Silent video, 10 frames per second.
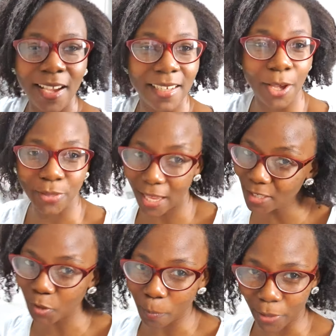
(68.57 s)
Now, that
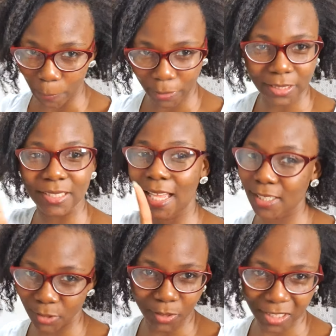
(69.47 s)
is on purpose. That
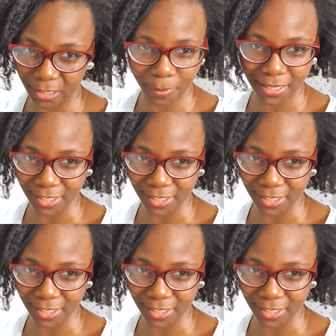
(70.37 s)
is not a space